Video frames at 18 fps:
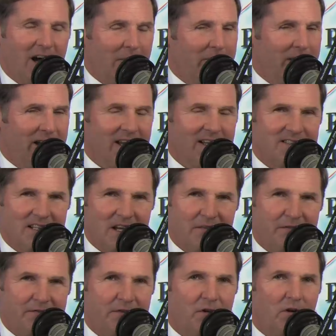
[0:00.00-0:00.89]
I mean, it is a
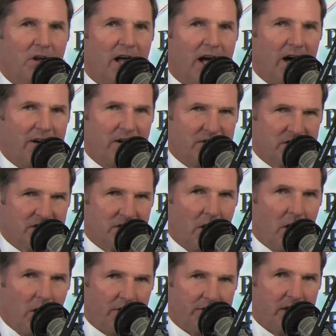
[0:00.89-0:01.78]
full out
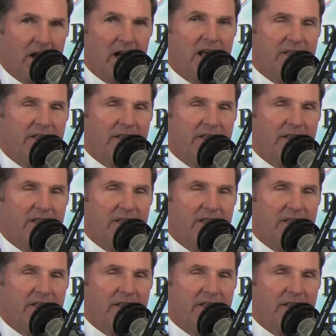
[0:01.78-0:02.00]
assault.